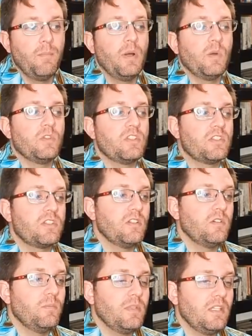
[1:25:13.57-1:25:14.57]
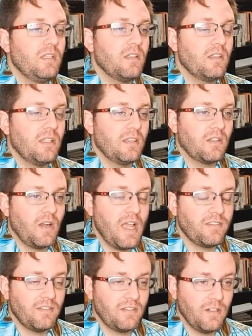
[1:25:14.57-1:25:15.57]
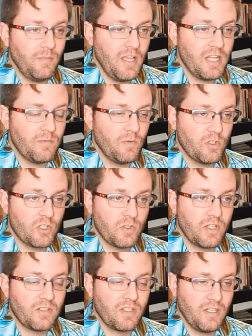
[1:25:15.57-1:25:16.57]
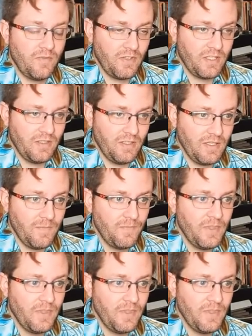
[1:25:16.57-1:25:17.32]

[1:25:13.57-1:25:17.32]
but it would still mean that their assets under management would shrink significantly.